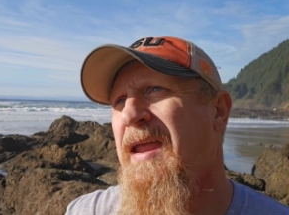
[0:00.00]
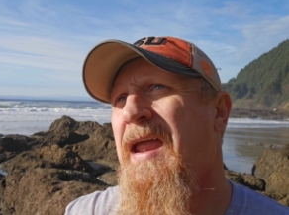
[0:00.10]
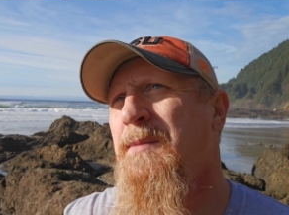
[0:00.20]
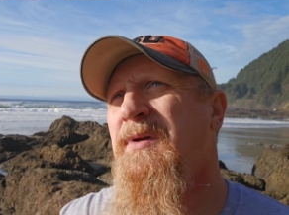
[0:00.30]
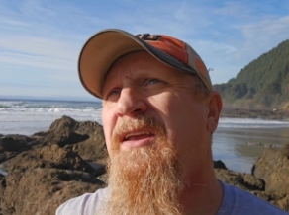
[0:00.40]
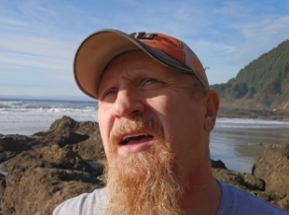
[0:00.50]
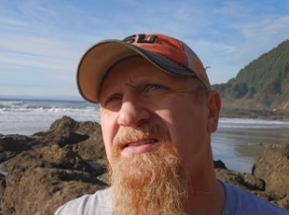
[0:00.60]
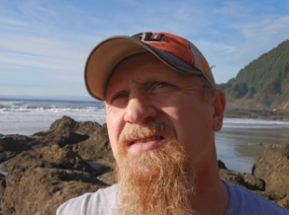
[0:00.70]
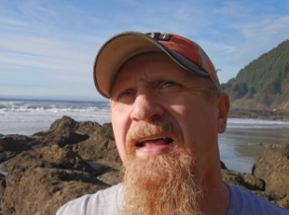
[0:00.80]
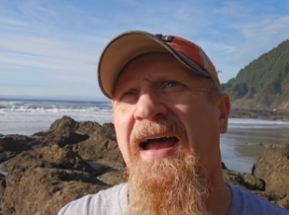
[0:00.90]
And
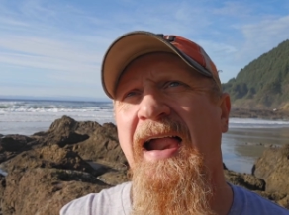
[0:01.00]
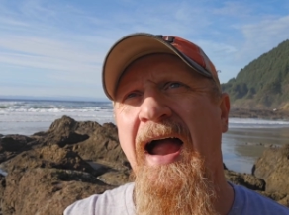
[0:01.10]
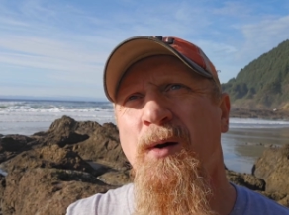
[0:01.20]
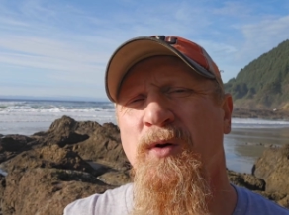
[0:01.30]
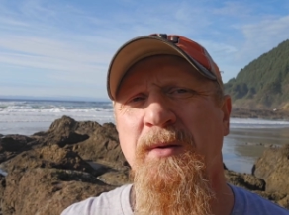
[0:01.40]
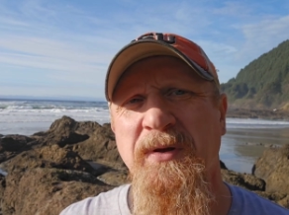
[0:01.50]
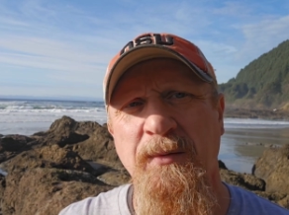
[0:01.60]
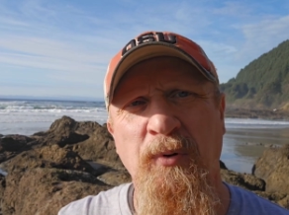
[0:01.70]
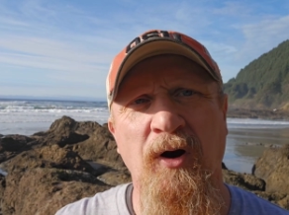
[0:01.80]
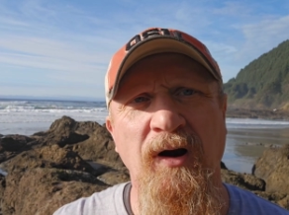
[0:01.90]
because of that, I want to be a
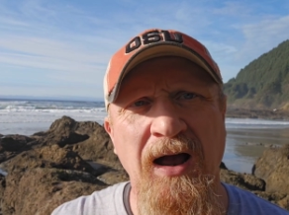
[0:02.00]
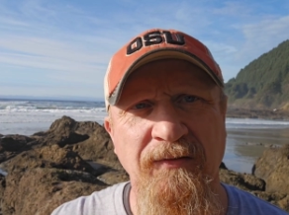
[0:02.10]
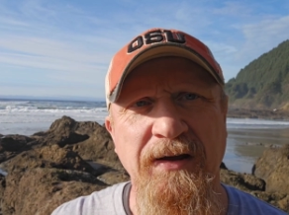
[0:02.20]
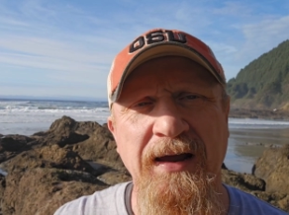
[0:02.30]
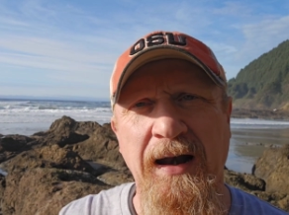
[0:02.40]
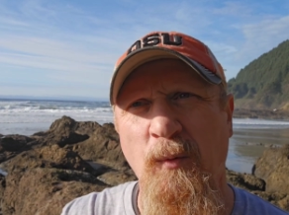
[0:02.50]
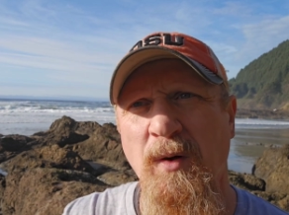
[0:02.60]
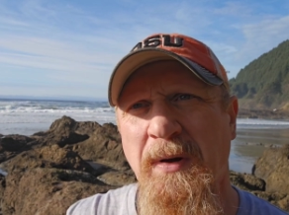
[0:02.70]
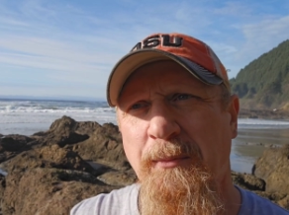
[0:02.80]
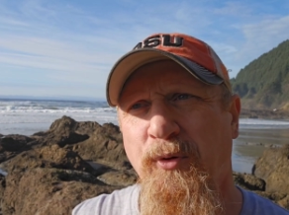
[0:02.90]
part of it and I
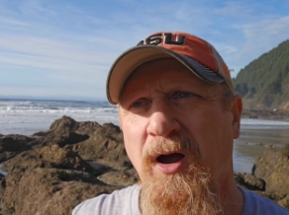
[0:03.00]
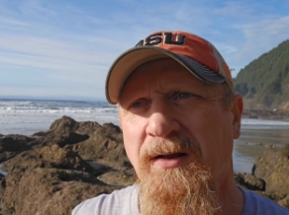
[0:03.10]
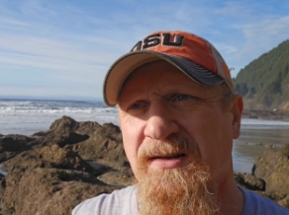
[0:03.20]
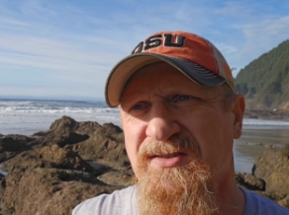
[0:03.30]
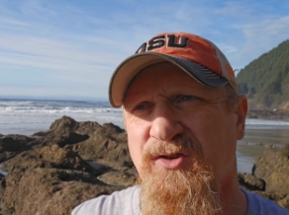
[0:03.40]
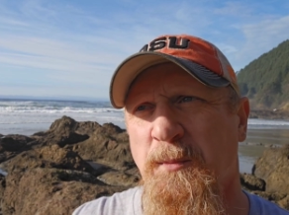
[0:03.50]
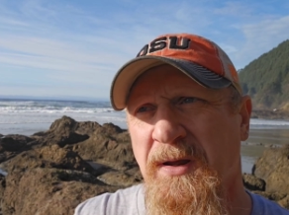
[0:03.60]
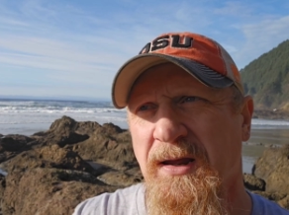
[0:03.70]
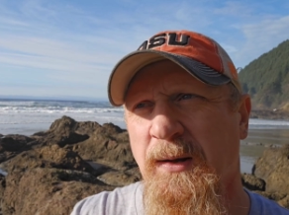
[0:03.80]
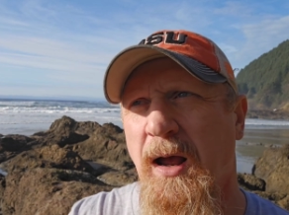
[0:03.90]
want my products to
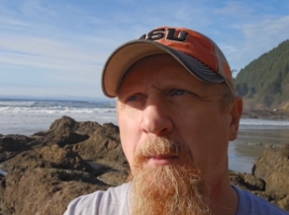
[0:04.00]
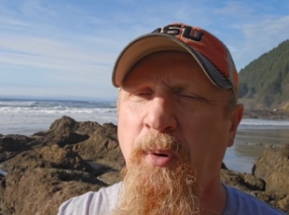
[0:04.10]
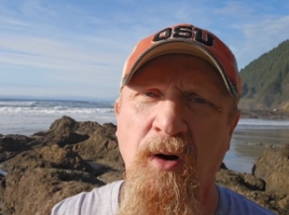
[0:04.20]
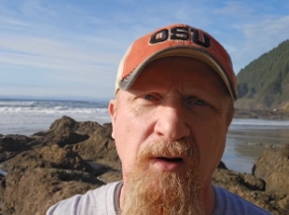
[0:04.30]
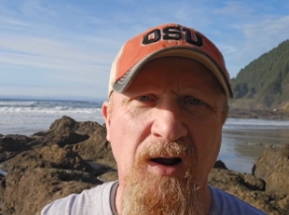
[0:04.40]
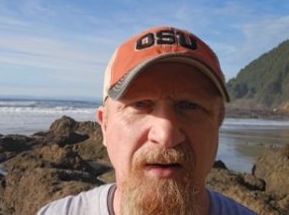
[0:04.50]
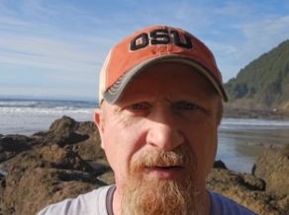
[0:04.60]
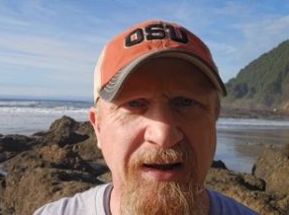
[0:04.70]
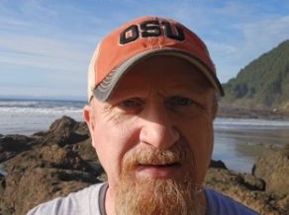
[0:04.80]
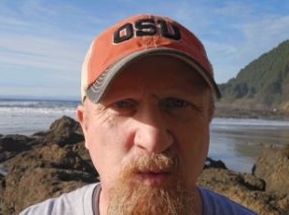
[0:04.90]
be a part of
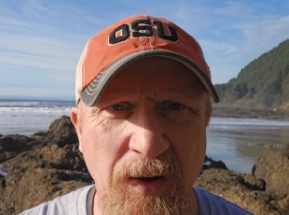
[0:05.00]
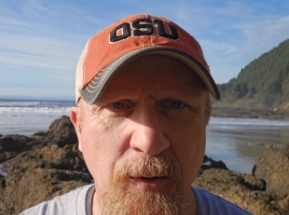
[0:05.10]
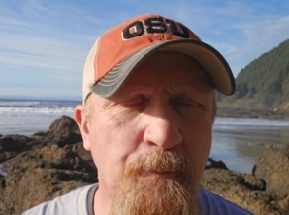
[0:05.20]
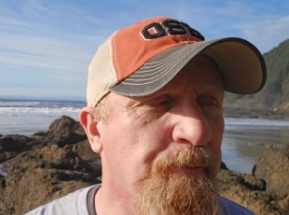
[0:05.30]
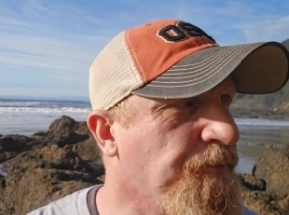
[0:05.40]
it as well.